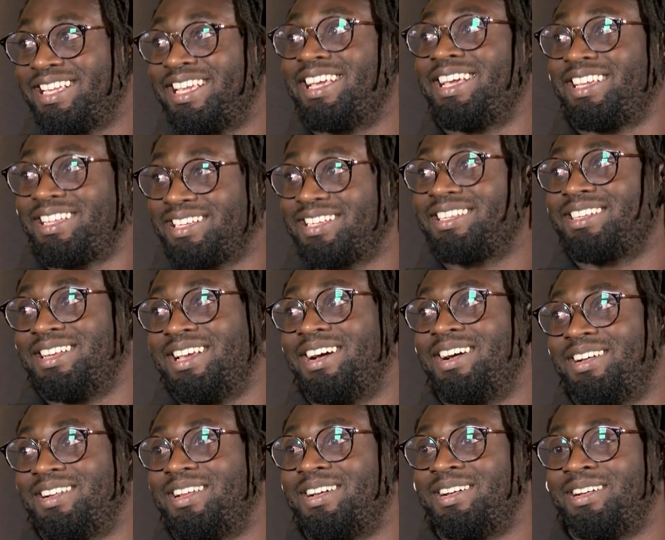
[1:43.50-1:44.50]
Yeah,
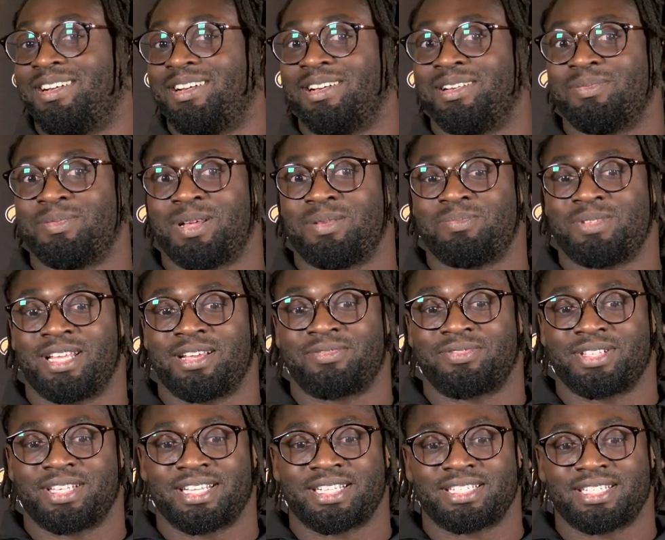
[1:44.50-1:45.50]
no, I'm
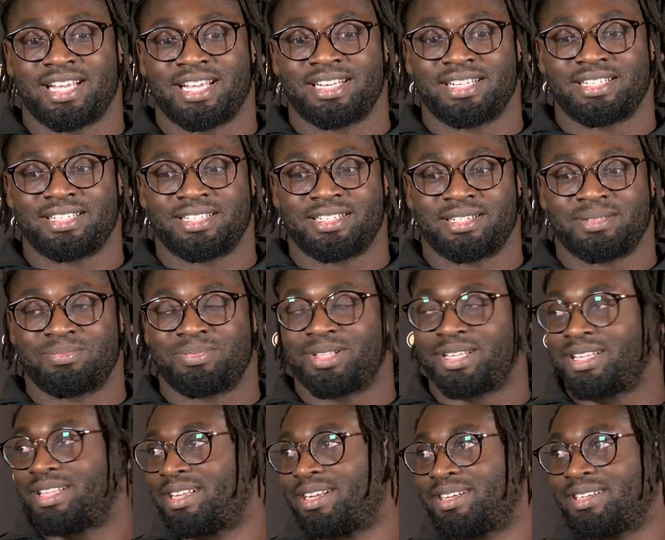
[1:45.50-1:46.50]
definitely excited to
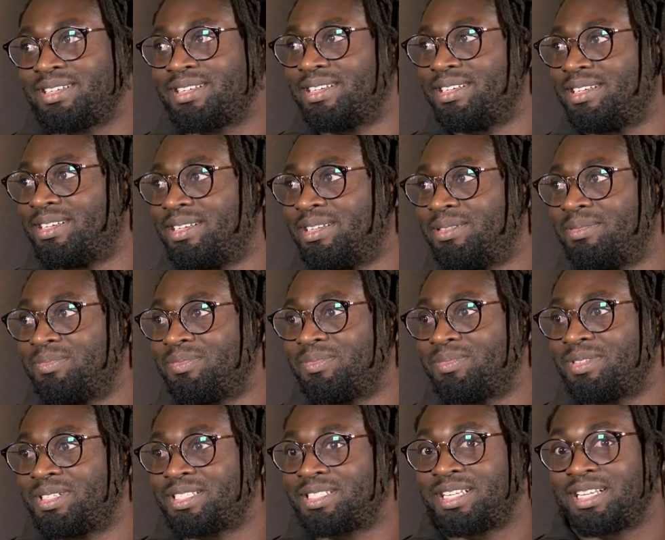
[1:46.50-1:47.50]
play there.
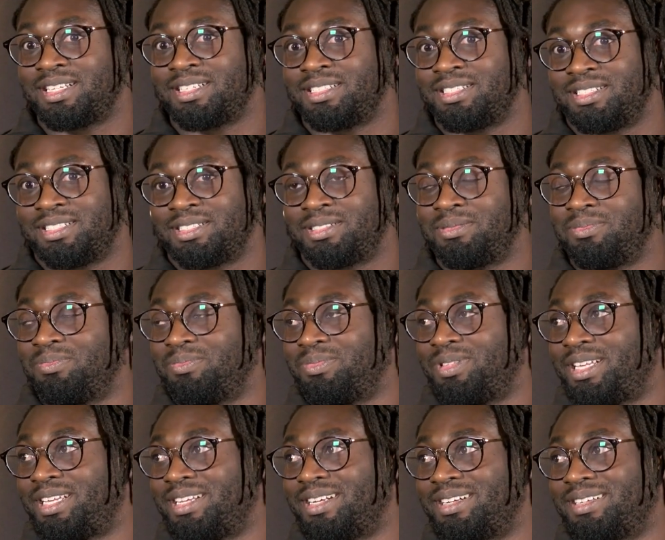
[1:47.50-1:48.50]
Excited to just
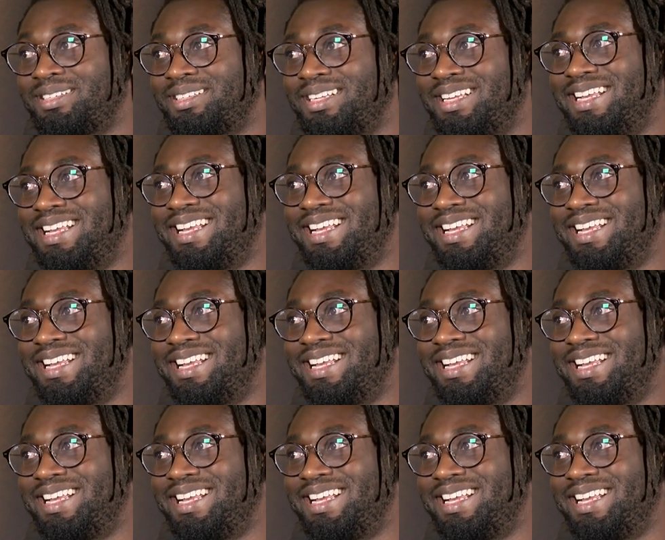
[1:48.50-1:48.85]
play here.